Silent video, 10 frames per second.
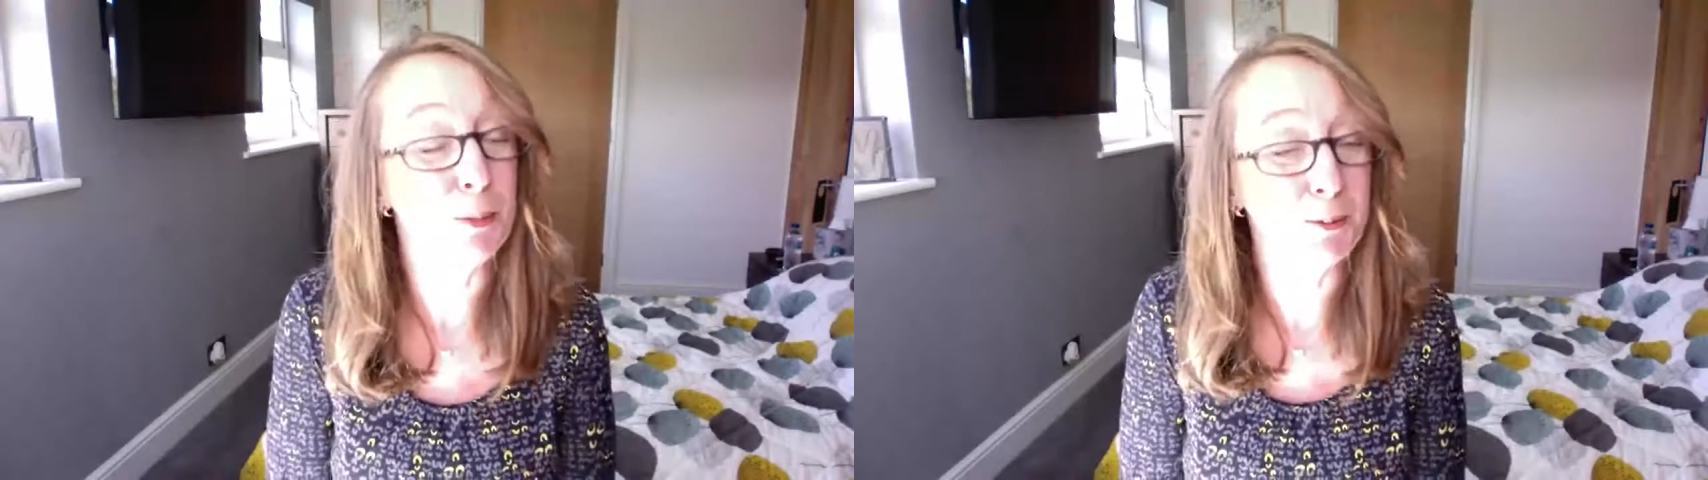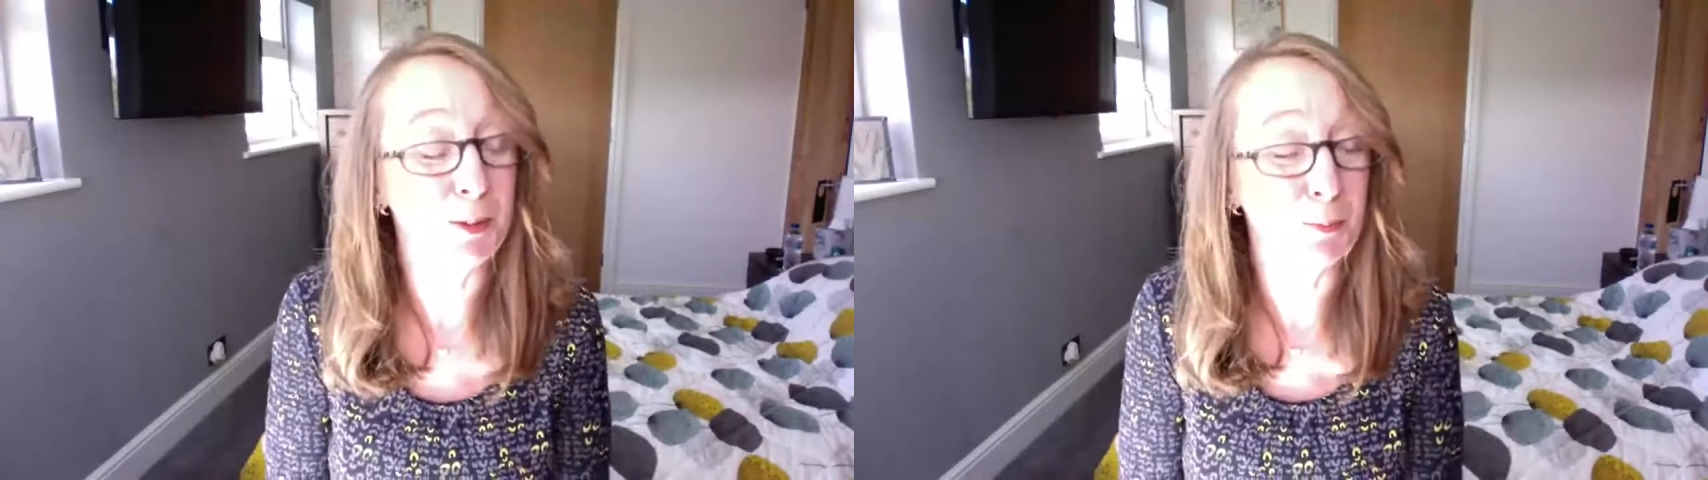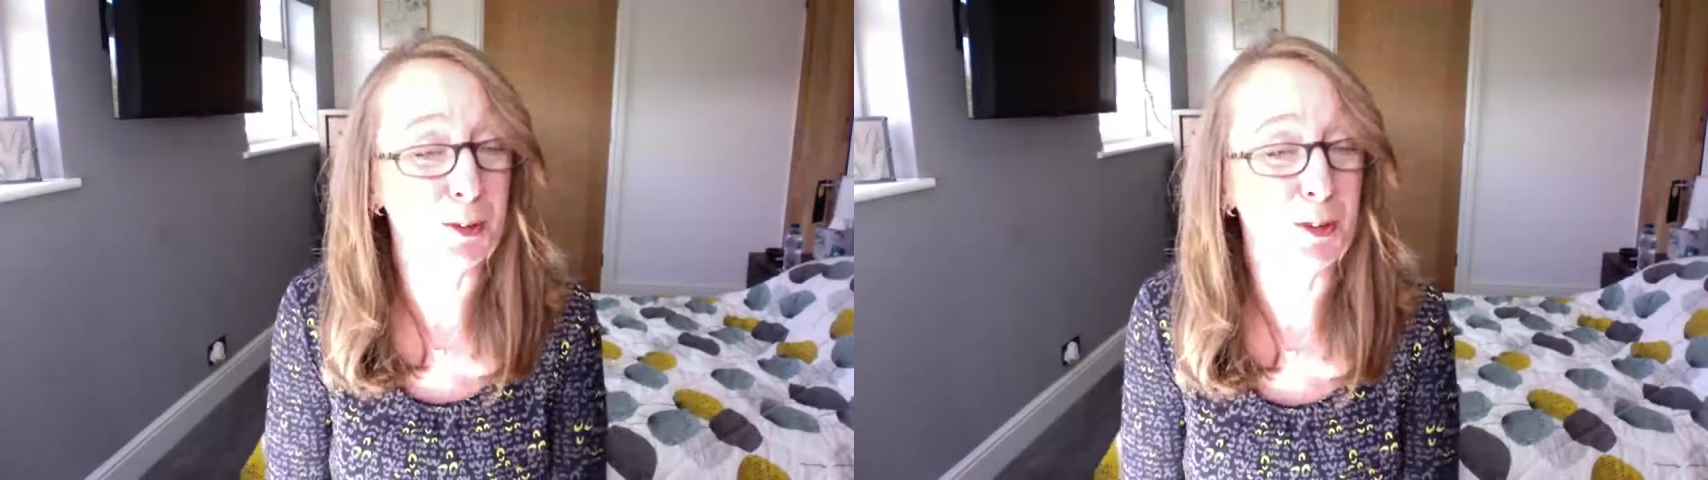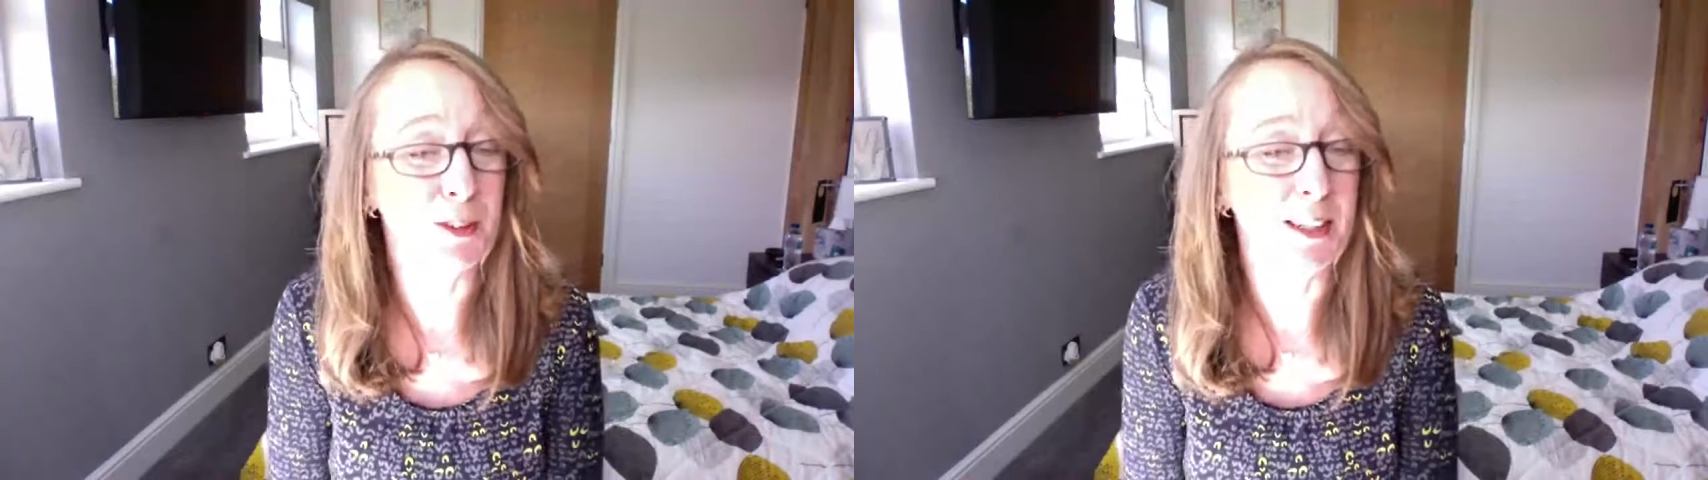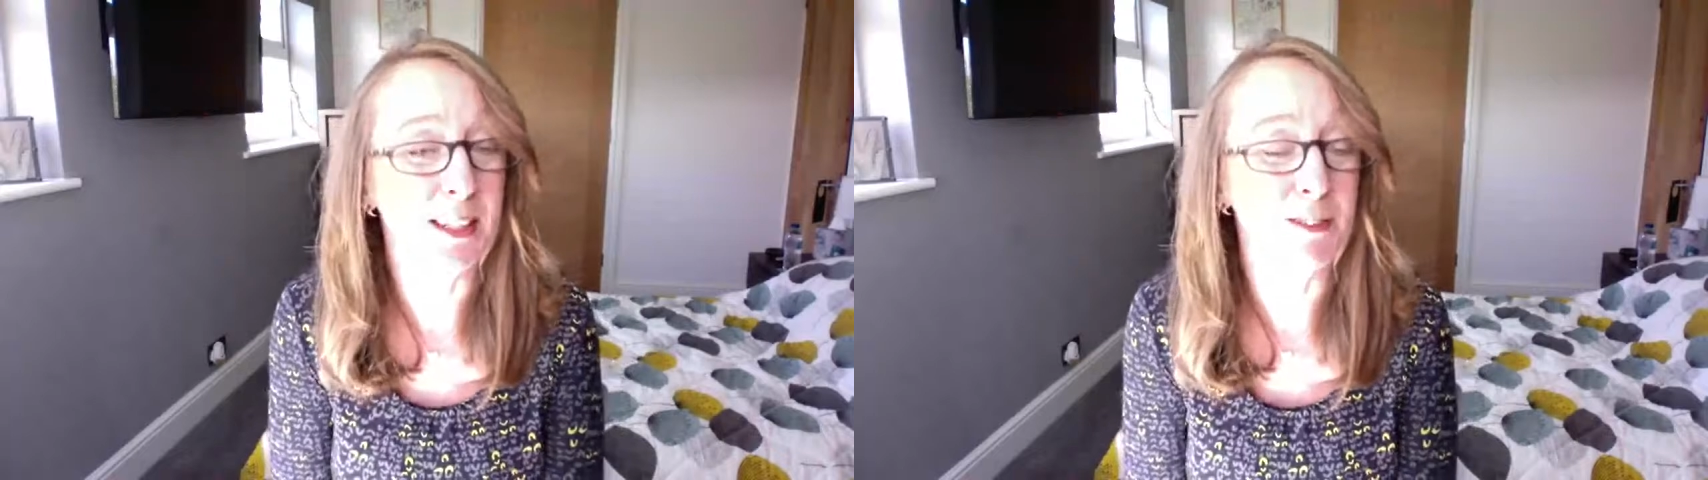but what do you
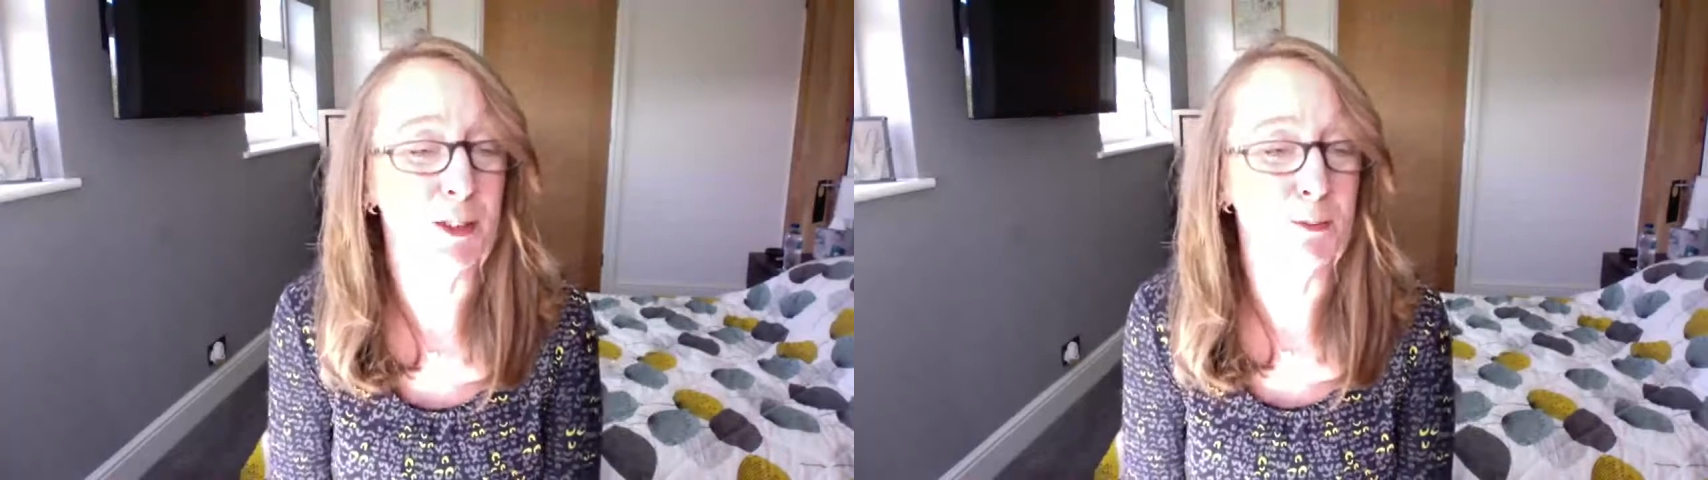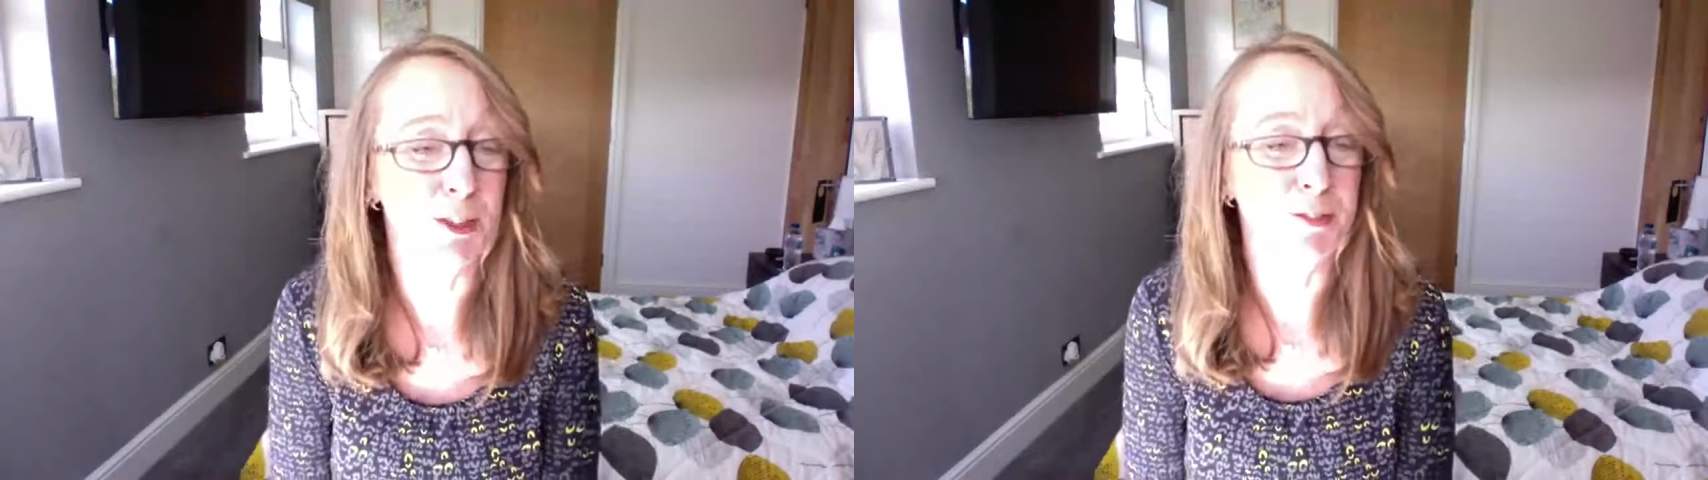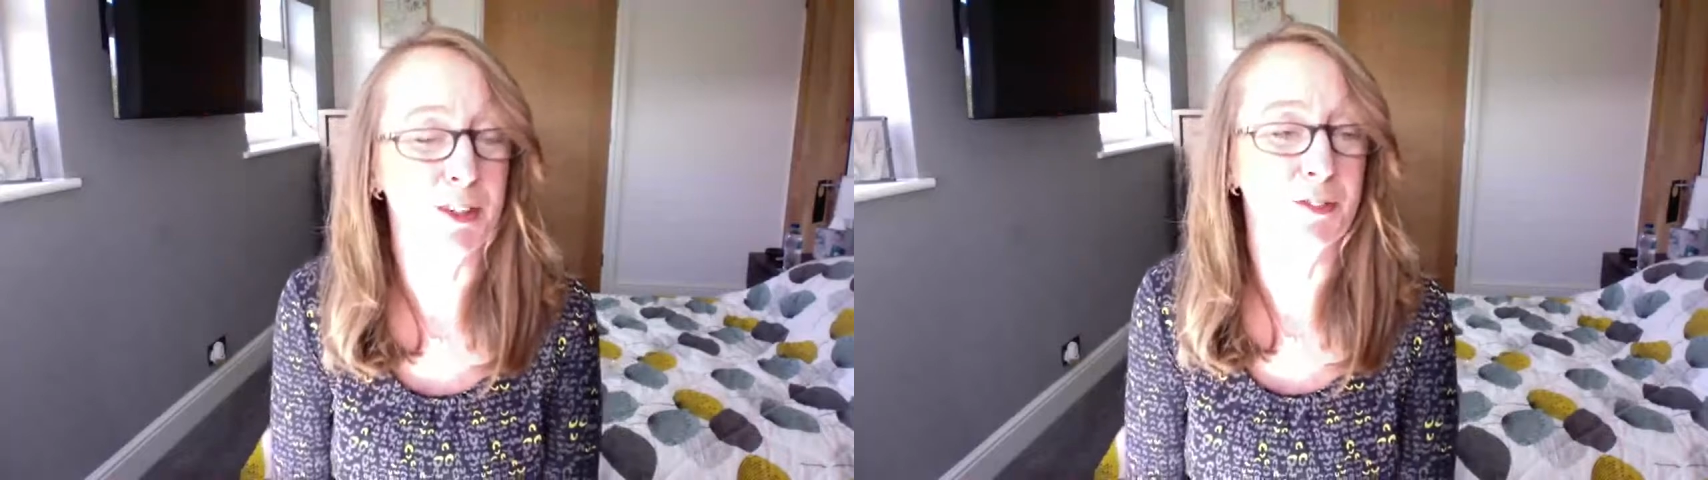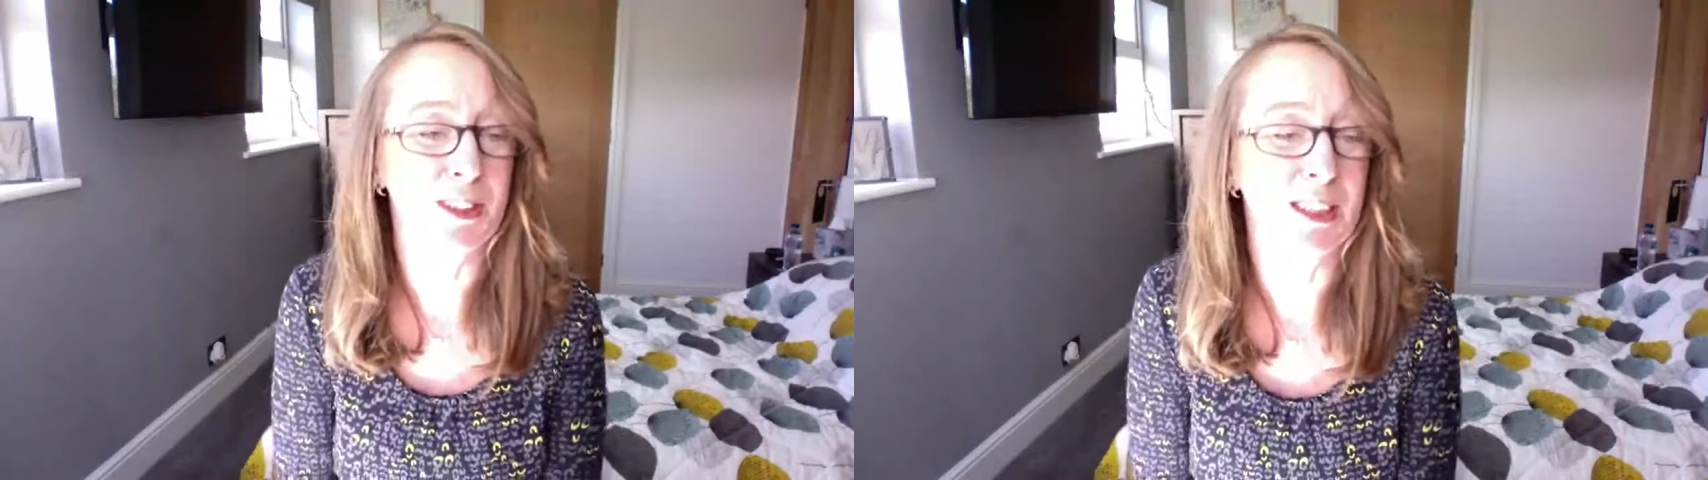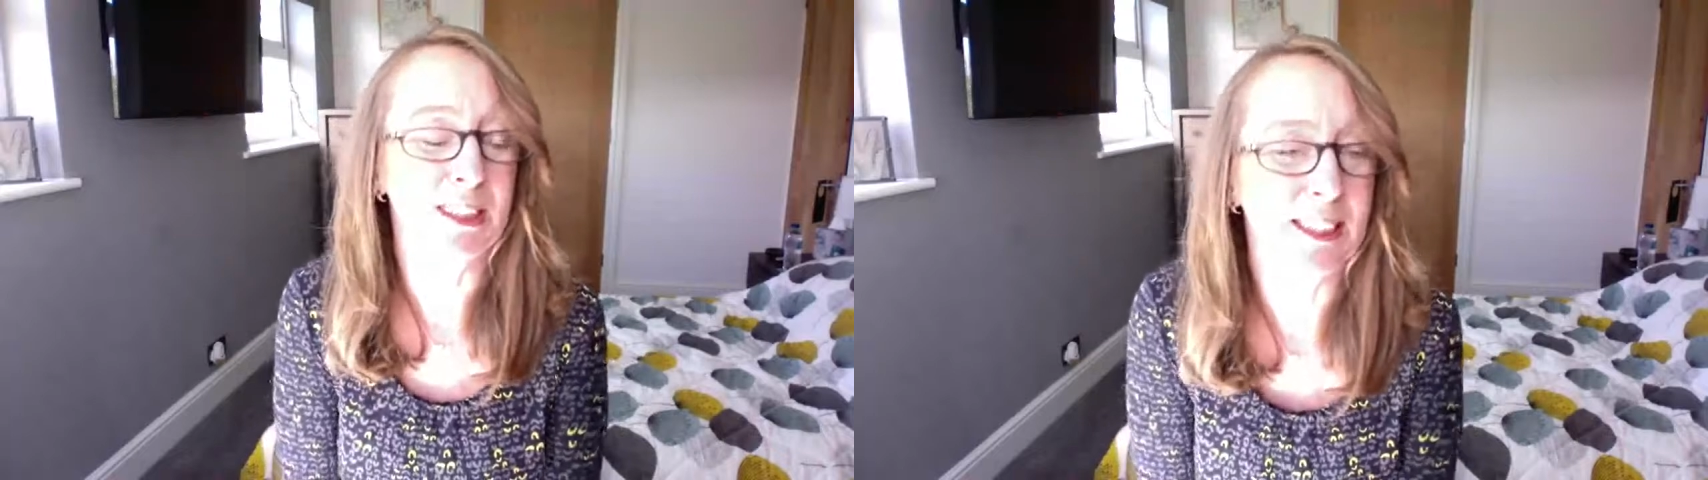think in terms of artificial